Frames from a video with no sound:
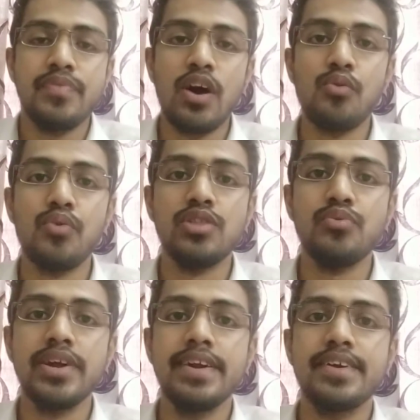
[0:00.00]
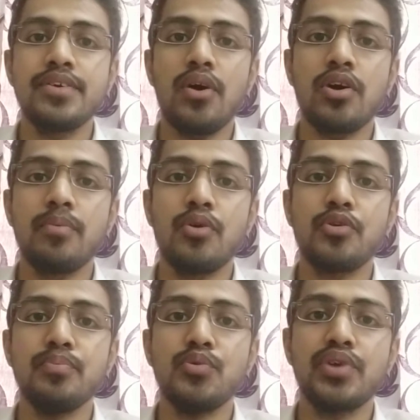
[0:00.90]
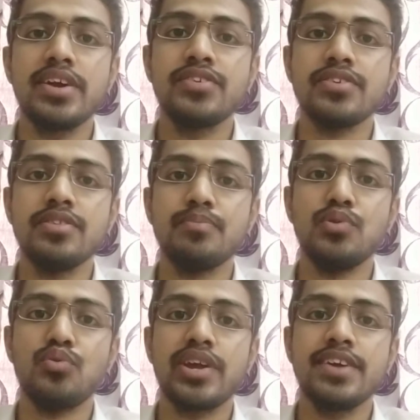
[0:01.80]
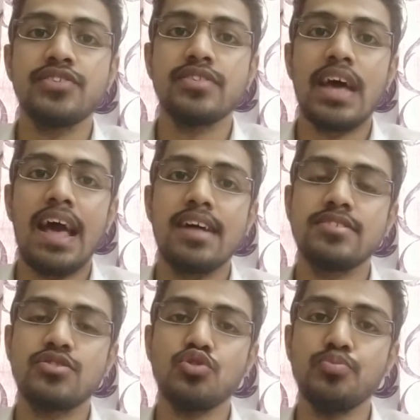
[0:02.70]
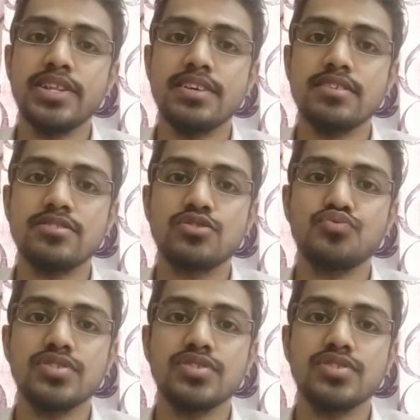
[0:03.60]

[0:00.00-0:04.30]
Now, when we talk about mutation, mutation has two meanings.